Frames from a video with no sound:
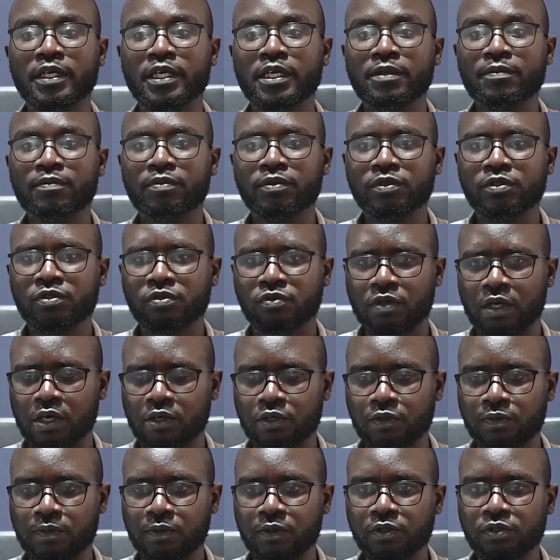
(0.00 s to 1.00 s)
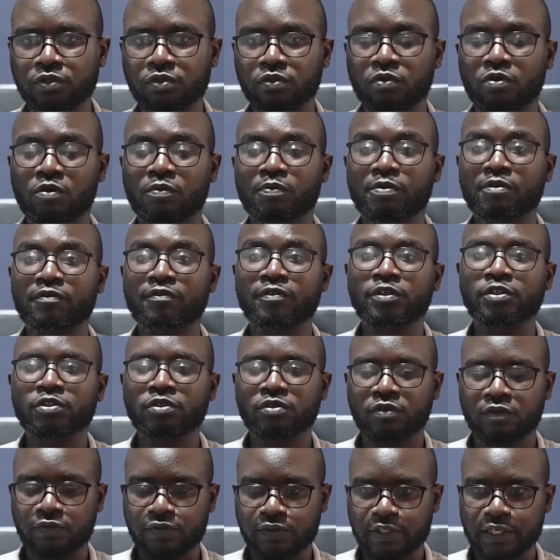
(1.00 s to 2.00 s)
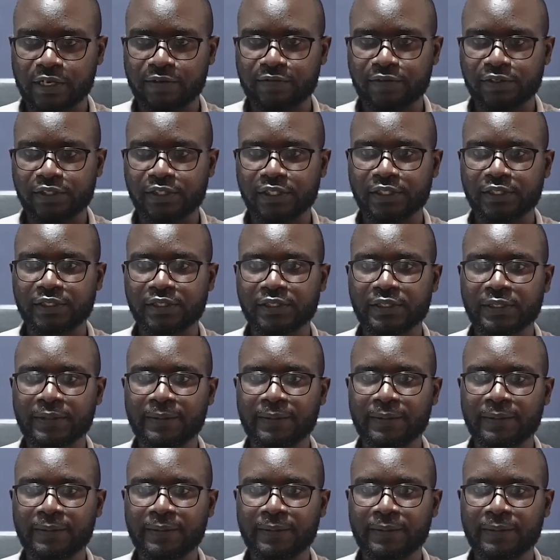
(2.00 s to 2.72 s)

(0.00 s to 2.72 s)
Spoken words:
inputs to outputs or provision of services.